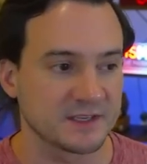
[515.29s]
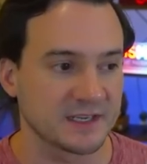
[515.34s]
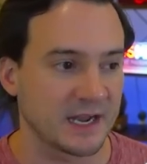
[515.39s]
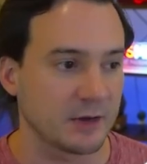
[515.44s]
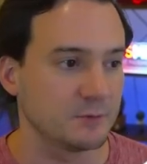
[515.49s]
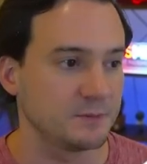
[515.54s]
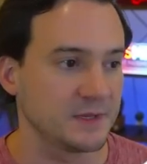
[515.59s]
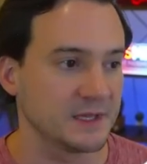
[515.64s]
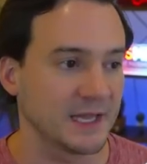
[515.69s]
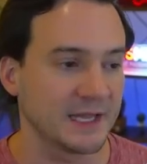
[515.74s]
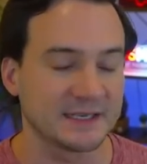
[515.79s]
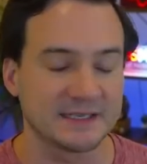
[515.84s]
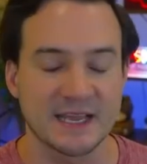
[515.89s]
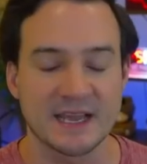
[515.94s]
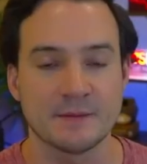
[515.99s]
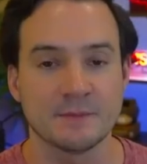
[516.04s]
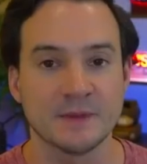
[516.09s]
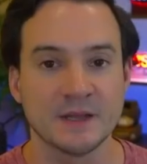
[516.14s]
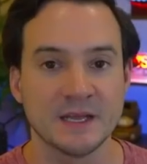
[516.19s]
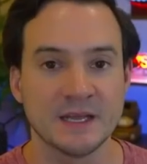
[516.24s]
And I would be like,
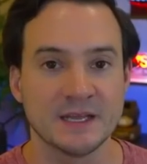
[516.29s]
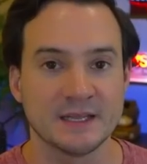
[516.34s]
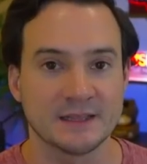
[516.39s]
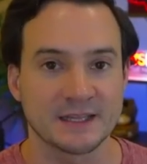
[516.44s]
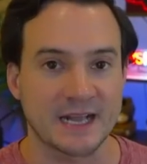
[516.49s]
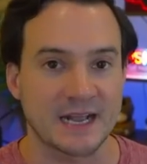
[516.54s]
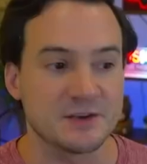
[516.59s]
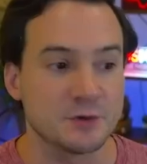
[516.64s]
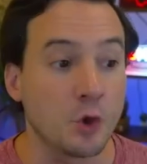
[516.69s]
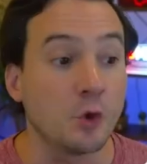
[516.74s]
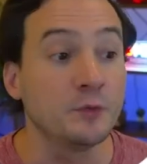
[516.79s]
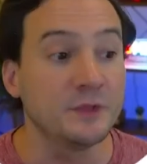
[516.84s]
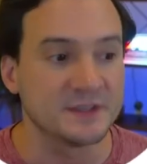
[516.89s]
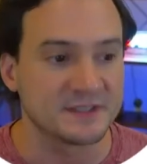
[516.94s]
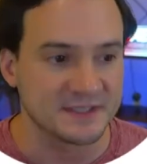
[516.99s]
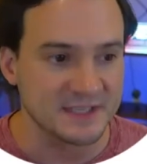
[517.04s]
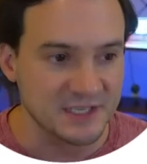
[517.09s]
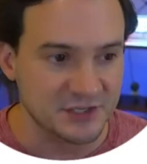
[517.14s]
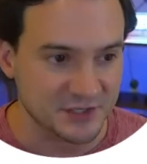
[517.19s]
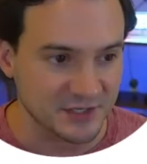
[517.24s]
damn, like I know
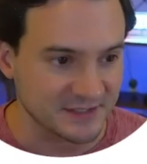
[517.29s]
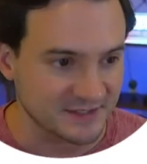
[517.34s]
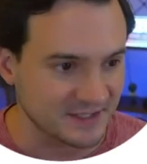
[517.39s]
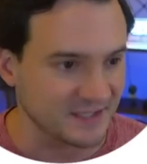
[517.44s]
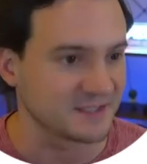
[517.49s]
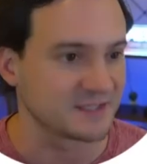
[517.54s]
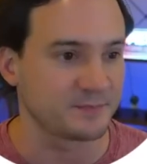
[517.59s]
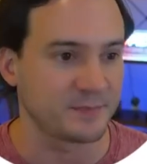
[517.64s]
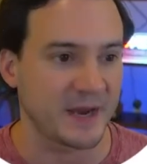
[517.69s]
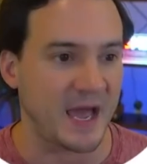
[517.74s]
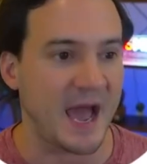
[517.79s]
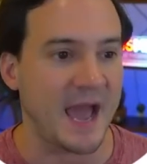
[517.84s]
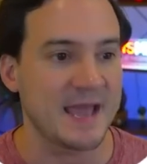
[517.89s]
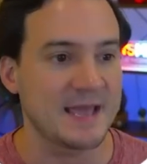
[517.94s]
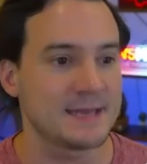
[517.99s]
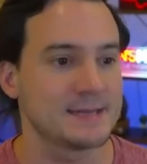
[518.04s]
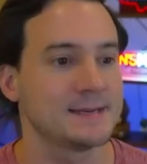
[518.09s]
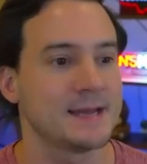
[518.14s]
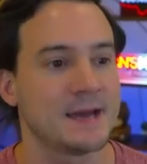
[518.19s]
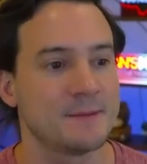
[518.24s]
this niche exists, but I
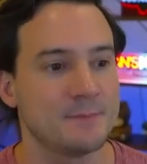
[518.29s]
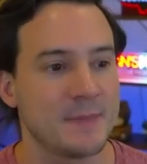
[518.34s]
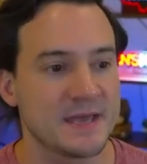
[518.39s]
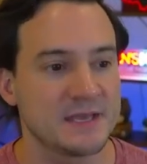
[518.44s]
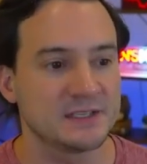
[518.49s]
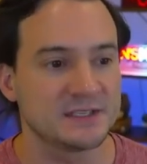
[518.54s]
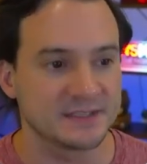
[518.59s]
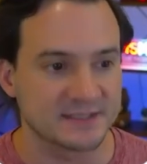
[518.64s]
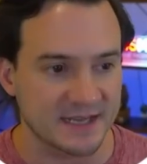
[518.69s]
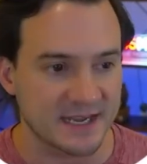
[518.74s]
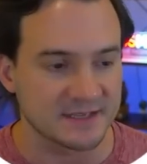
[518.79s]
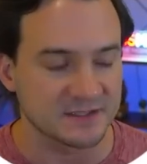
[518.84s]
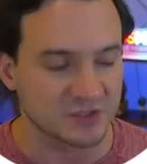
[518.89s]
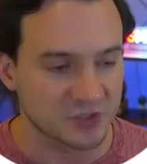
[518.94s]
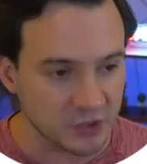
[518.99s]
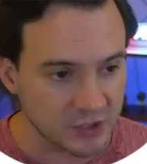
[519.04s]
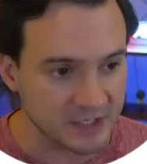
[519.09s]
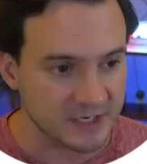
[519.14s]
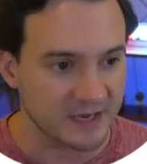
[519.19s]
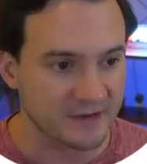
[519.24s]
cannot make designs
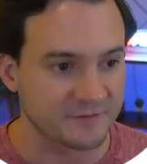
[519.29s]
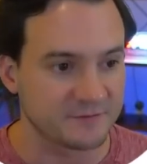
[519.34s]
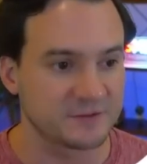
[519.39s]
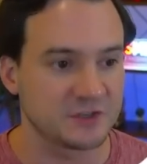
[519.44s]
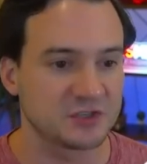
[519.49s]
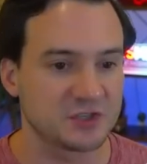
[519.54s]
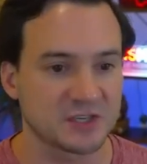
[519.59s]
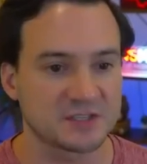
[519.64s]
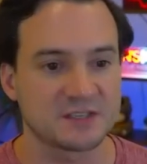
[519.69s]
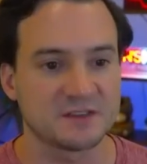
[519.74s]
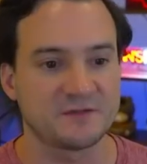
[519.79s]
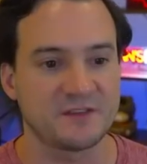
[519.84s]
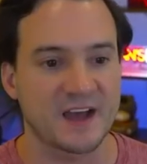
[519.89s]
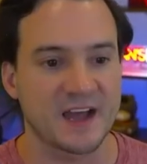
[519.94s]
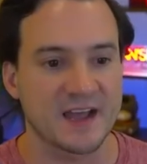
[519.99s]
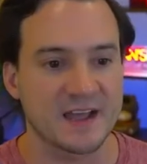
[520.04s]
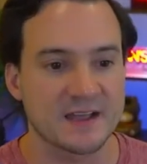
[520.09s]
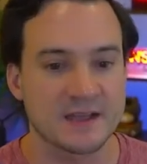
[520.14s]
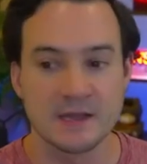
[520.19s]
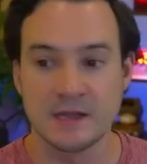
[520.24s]
good enough to
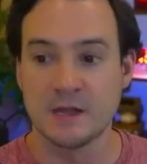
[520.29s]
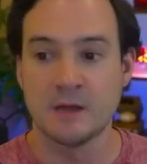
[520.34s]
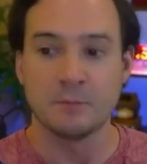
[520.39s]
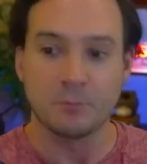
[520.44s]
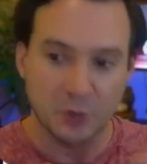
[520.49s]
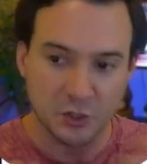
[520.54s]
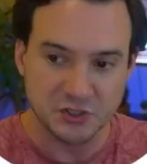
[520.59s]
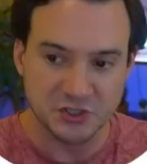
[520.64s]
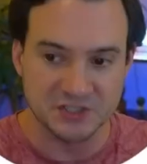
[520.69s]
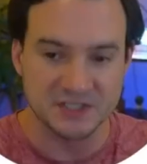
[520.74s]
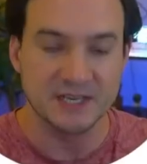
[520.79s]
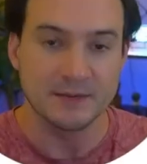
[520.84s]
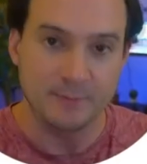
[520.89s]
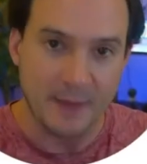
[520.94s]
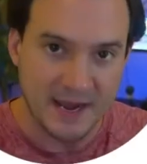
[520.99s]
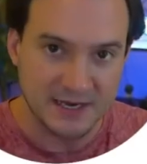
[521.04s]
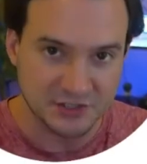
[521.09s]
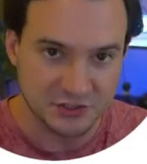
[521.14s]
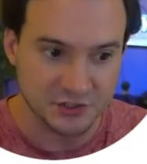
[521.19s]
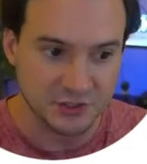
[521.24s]
justify purchasing
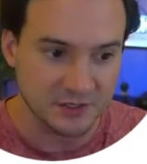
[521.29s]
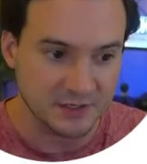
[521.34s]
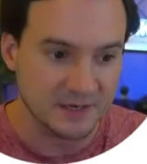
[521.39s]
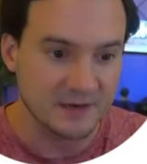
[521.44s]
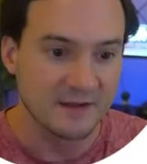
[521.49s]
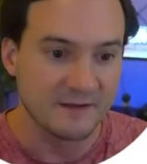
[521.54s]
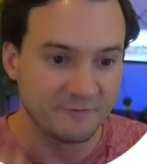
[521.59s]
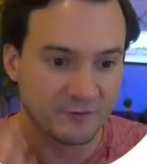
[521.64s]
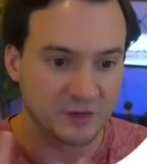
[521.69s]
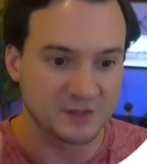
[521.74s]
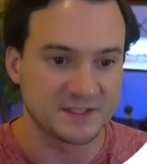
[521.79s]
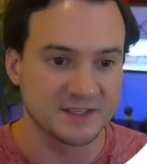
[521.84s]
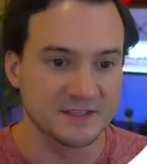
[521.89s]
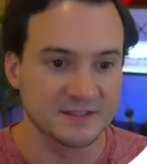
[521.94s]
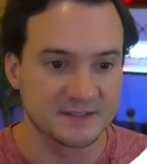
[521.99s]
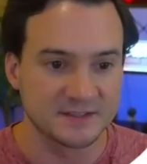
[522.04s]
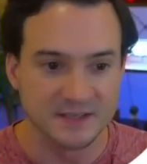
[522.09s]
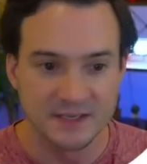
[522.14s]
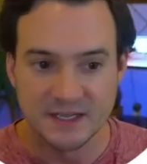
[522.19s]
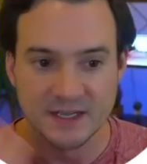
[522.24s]
my shirt
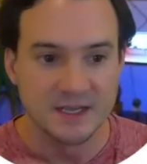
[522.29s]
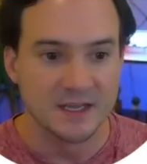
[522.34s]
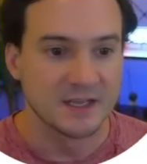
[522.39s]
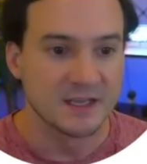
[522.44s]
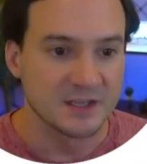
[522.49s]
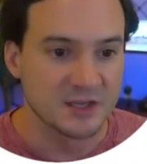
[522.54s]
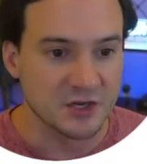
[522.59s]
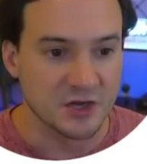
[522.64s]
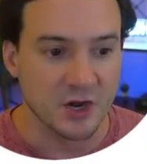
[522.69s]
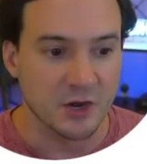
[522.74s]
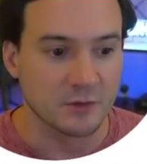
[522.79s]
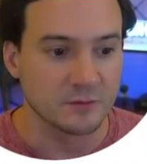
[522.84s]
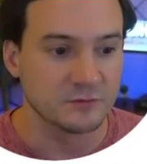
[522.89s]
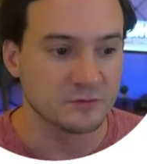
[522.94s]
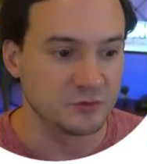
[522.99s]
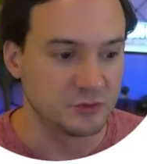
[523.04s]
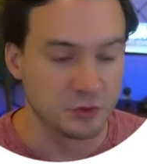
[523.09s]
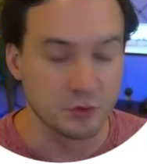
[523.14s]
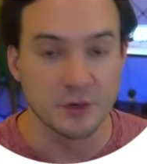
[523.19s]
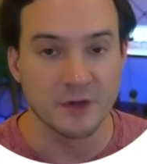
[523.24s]
versus, you know,
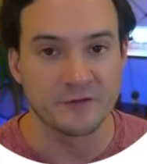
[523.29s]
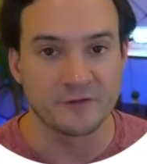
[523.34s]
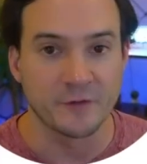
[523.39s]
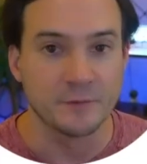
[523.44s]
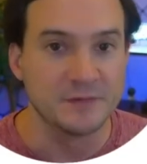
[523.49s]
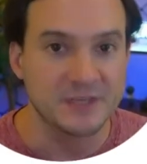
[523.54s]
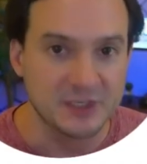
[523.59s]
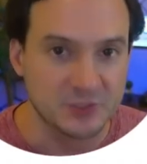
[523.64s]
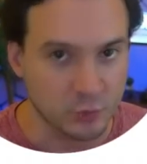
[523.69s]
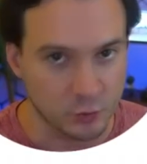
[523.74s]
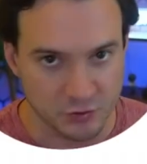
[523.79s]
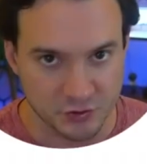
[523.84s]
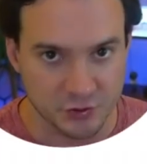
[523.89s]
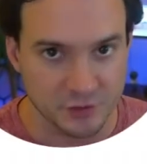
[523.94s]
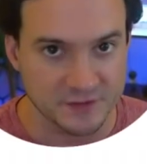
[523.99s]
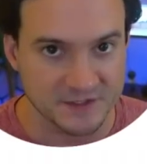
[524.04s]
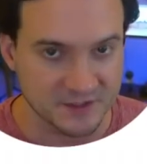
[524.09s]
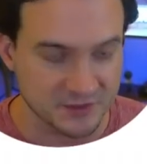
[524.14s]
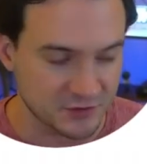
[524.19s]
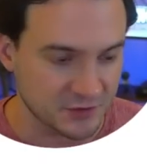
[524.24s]
Juna from Detour
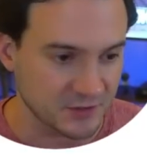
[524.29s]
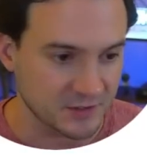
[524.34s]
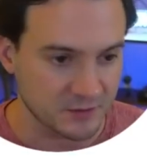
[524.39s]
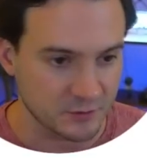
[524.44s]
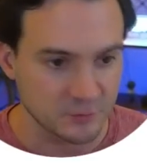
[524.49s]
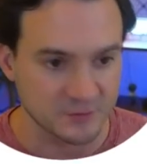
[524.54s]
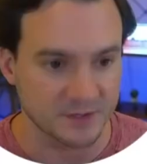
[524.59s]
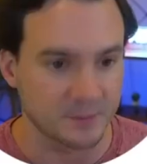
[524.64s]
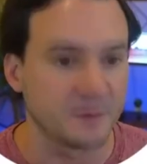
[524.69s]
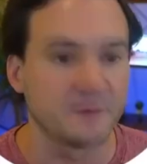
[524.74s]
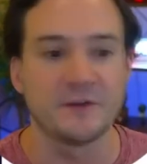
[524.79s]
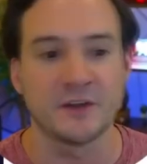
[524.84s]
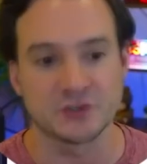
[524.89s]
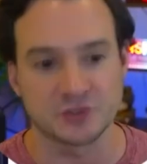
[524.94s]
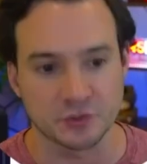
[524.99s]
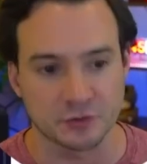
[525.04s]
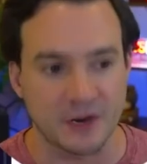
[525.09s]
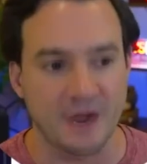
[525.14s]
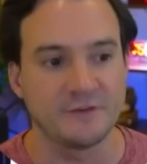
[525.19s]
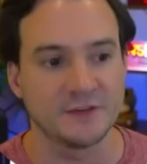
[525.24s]
Shirts' shirt, who's a
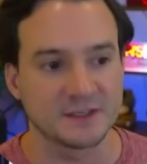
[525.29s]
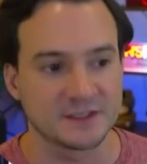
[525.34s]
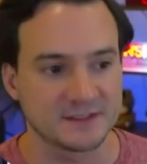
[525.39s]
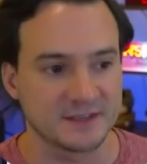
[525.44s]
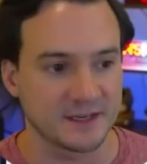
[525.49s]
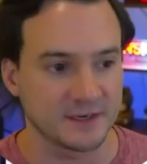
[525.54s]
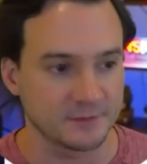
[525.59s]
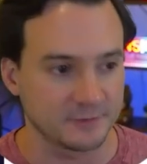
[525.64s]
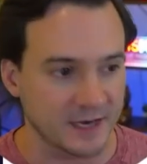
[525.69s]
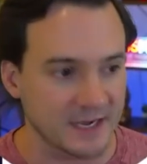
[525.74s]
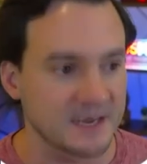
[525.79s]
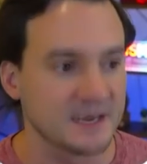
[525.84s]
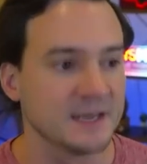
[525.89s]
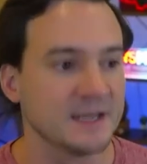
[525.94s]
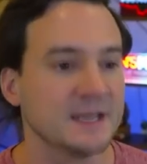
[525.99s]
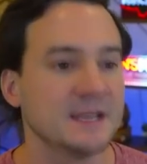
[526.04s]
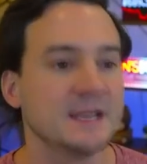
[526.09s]
professional graphic designer, right?